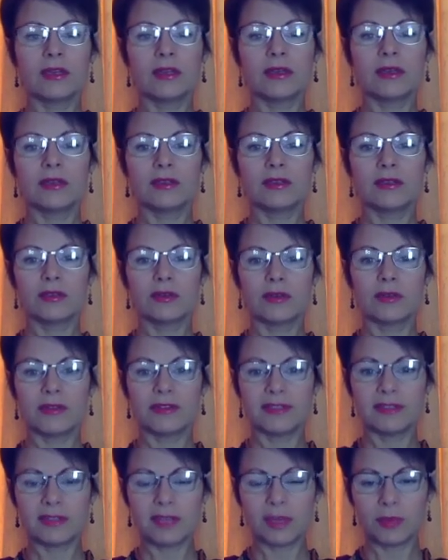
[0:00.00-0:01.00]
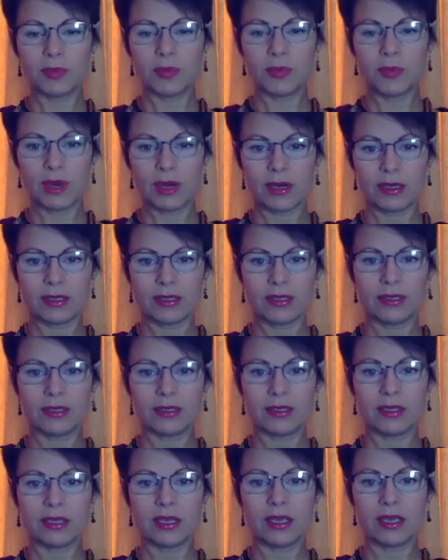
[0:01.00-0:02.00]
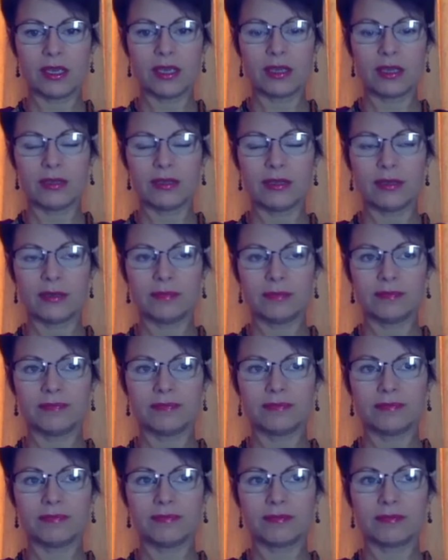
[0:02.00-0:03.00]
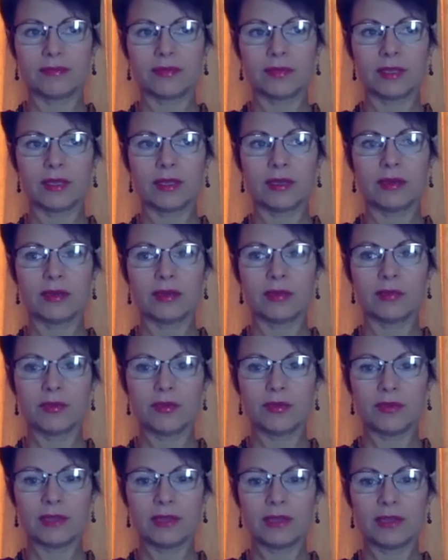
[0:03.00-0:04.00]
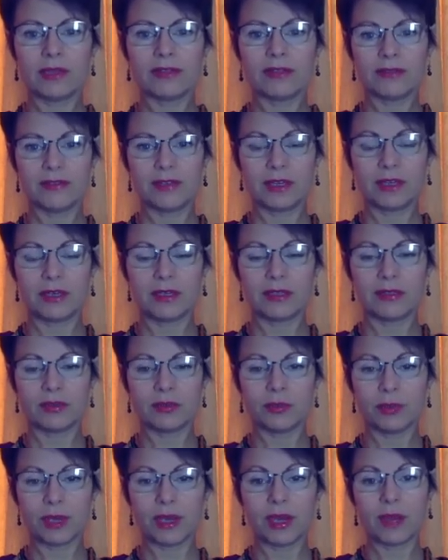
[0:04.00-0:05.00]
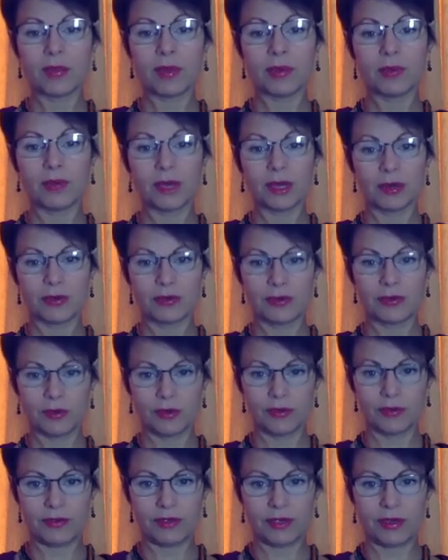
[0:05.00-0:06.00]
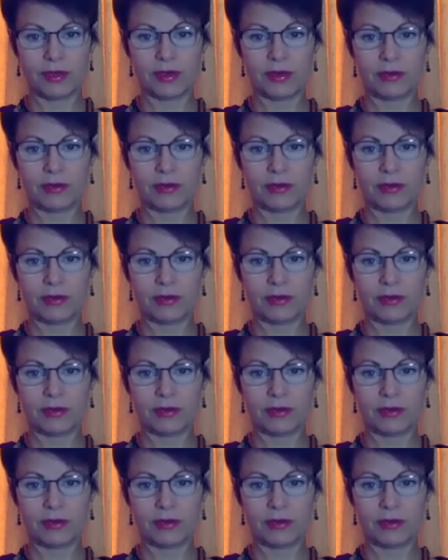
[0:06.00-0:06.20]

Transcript: So the step one in removing this fear is to become aware of your fear.